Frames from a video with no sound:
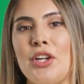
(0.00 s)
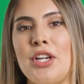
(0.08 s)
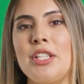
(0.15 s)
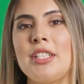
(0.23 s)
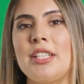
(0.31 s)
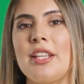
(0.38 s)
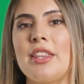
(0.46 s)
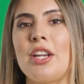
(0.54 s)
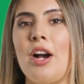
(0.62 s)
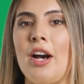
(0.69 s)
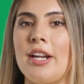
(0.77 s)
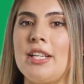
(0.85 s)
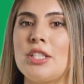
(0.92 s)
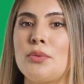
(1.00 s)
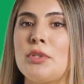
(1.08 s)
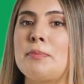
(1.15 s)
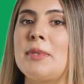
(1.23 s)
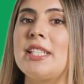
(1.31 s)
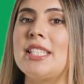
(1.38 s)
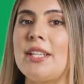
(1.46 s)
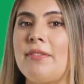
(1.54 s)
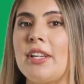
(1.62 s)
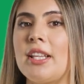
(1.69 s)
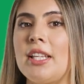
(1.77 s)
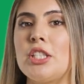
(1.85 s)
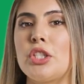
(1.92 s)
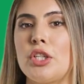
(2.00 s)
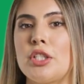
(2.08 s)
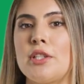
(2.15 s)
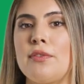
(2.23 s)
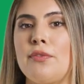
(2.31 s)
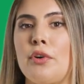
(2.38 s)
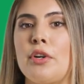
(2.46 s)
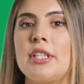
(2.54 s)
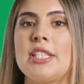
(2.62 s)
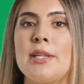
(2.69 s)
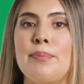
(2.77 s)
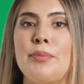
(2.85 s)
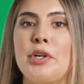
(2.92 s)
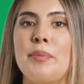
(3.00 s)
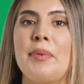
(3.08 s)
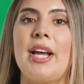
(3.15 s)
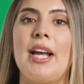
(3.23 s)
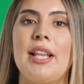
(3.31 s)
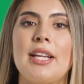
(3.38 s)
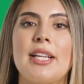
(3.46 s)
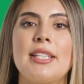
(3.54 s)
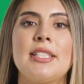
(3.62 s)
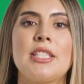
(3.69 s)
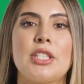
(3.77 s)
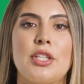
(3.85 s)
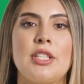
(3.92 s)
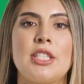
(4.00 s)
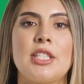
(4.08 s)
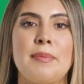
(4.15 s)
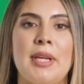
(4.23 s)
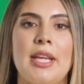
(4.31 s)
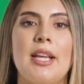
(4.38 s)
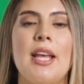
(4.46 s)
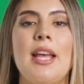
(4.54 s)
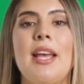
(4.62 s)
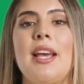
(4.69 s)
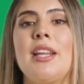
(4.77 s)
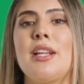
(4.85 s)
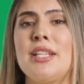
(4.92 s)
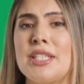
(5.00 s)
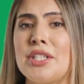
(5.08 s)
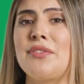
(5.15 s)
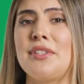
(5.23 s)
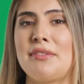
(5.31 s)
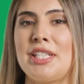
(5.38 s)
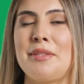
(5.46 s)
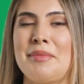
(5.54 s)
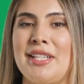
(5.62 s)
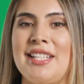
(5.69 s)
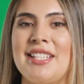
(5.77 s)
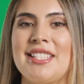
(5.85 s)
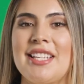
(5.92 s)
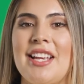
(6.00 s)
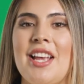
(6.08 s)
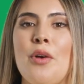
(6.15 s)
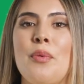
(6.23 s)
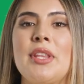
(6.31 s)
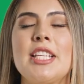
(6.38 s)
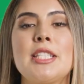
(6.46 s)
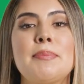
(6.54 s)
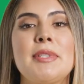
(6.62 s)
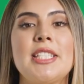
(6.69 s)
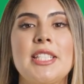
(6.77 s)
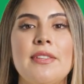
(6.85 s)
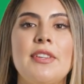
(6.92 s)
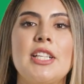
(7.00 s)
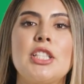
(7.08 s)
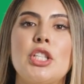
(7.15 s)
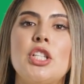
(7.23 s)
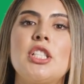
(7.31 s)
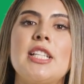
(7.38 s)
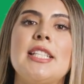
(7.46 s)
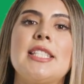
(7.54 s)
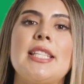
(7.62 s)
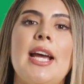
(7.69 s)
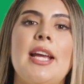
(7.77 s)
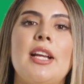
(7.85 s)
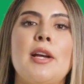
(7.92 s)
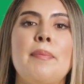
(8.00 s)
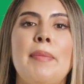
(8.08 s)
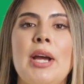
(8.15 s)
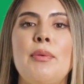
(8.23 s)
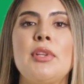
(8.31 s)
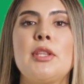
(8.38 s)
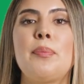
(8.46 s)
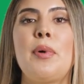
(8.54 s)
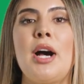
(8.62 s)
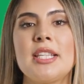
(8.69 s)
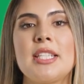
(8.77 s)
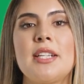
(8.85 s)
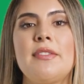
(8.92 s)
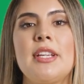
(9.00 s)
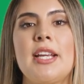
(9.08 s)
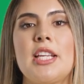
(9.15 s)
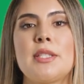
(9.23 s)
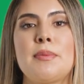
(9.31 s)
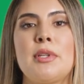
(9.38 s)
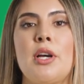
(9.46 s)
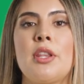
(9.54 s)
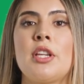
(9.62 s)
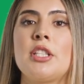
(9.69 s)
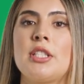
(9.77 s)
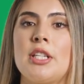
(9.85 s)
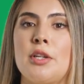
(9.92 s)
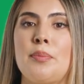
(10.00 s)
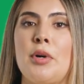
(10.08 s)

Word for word: learned their audience was specifically searching for simple but elegant desserts to make in under 15 minutes. With this specific search insight, combined with the positive engagement on their dinner